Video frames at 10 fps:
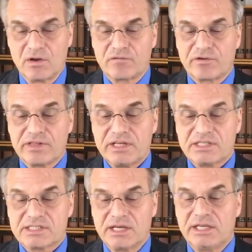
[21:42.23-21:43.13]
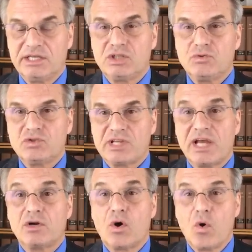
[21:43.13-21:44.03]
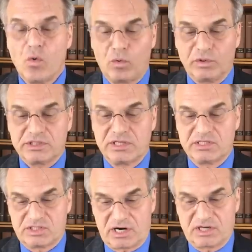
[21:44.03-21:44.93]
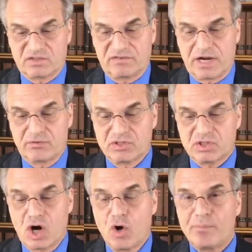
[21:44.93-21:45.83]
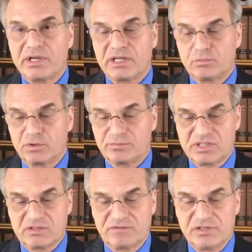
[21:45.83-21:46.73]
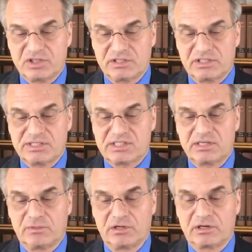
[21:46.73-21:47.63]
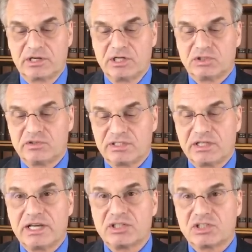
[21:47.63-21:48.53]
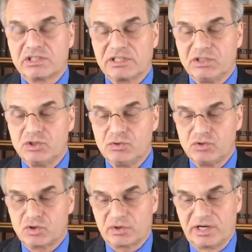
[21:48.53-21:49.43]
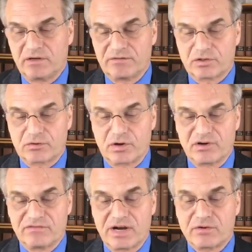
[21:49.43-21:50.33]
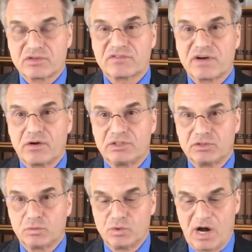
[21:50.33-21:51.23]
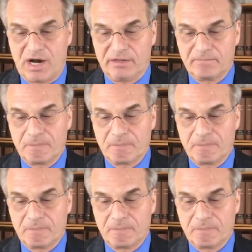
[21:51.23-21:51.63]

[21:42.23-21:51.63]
For this, he used an old SARS virus, hoping it would be sufficiently similar to the allegedly new strain of the coronavirus found in Wuhan.